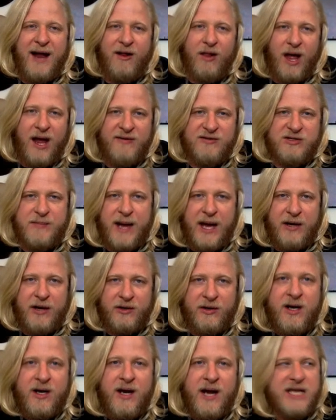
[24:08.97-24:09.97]
Lives
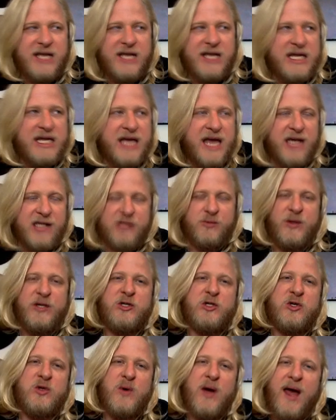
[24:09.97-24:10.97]
Matter and saying, yes, we
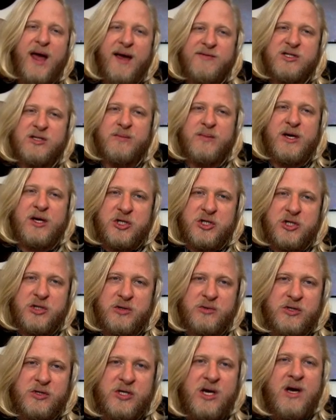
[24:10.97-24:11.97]
do have some
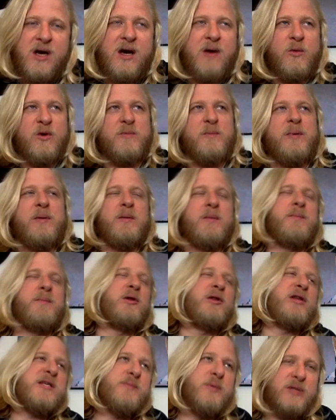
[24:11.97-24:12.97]
issues with
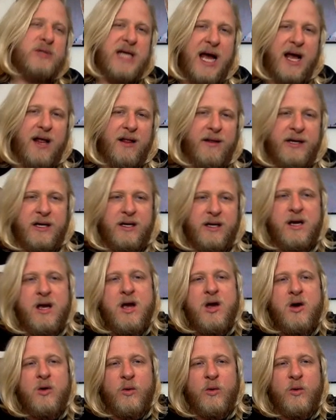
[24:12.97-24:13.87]
police brutality,